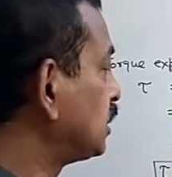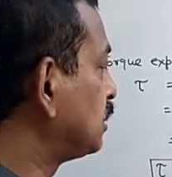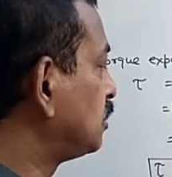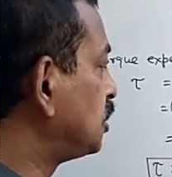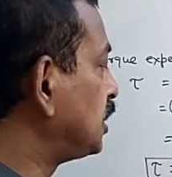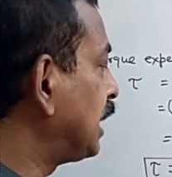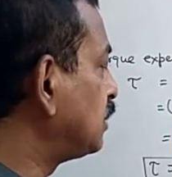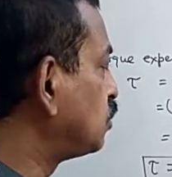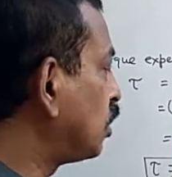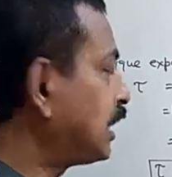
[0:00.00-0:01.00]
theta is not
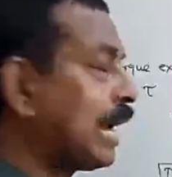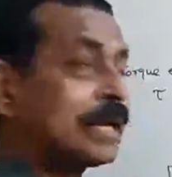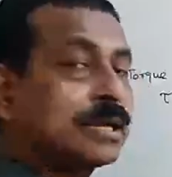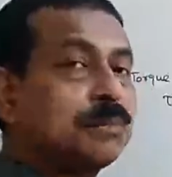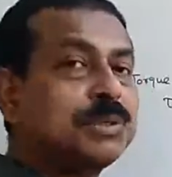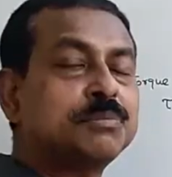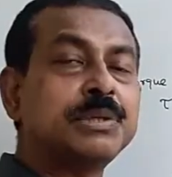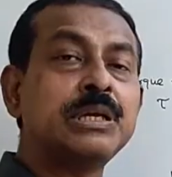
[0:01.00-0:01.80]
the angle between